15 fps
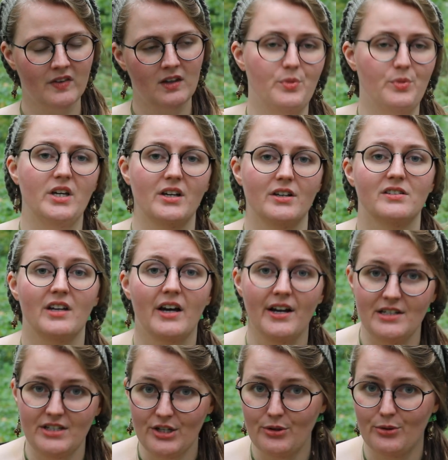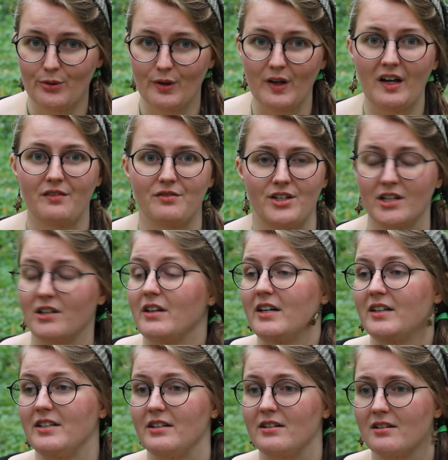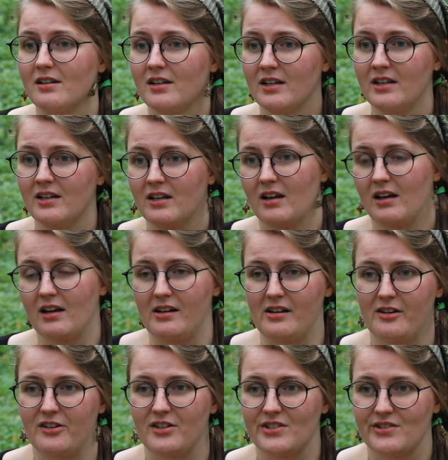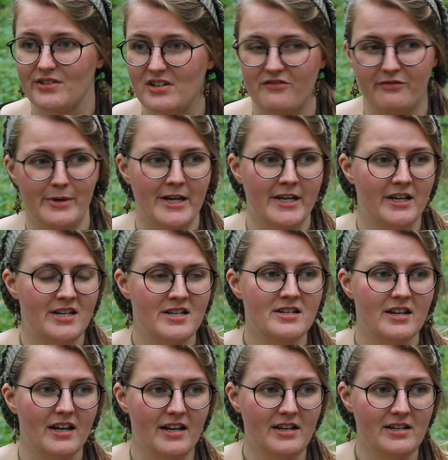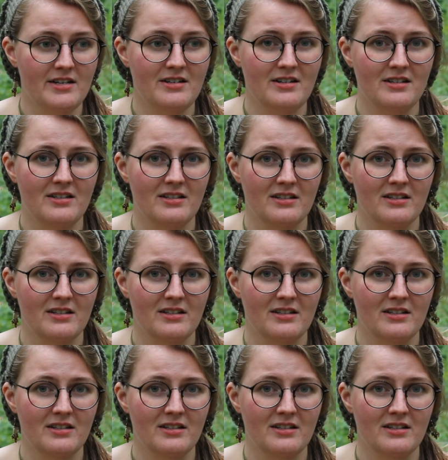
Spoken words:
because I too have neglected sleeve making, and